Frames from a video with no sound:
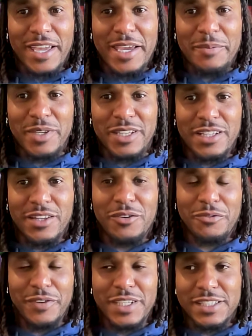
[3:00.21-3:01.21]
game and then
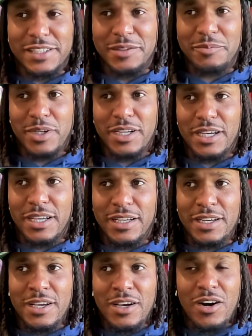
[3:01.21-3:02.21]
don't finish it. But
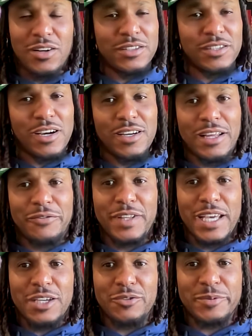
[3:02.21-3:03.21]
uh, all in all, I feel
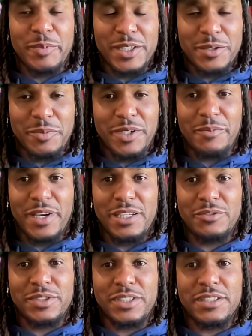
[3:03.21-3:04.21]
like it was meant to be, man.
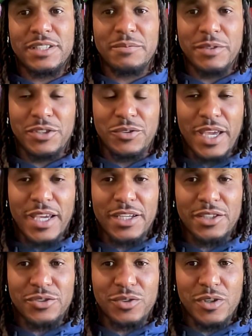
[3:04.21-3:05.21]
It was just something you can't
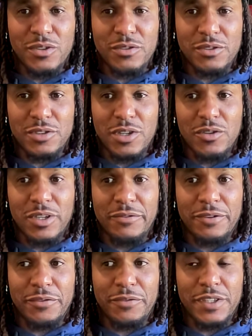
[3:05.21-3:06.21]
control, you know,
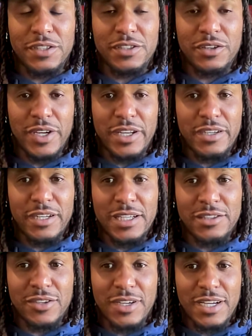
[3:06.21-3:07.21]
if you finish no hit or
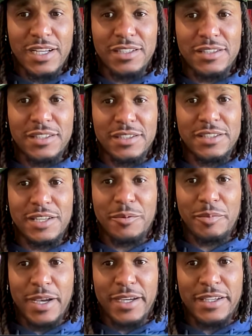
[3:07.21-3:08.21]
not. So I kind of took a
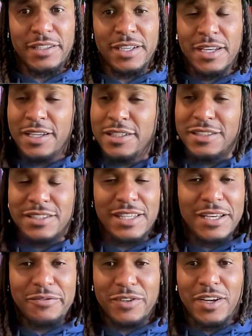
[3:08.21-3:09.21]
step back and just
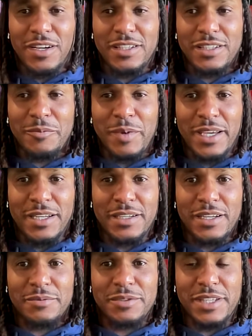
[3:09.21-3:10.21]
left it all in the
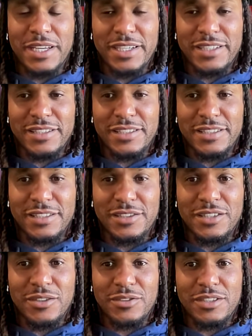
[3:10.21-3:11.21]
man upstairs and,
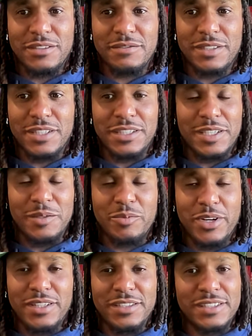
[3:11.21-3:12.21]
you know, just took a deep
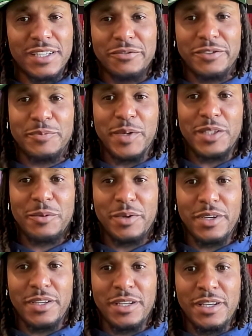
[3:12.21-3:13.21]
breath and said, if it's meant to
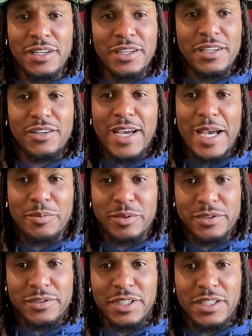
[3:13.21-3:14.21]
be, it'll
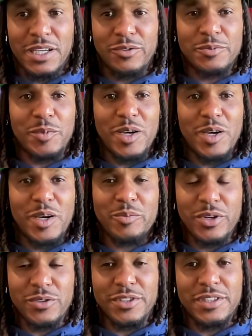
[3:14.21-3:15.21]
happen. And that was my
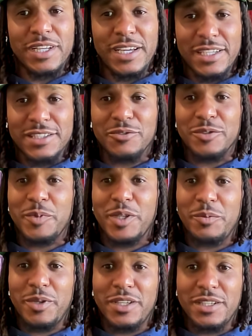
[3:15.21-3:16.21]
approach. And I guess it was
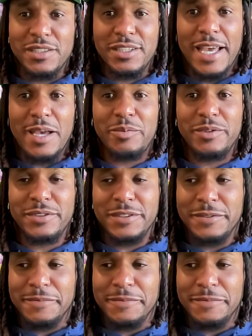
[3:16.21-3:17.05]
meant to be because it happened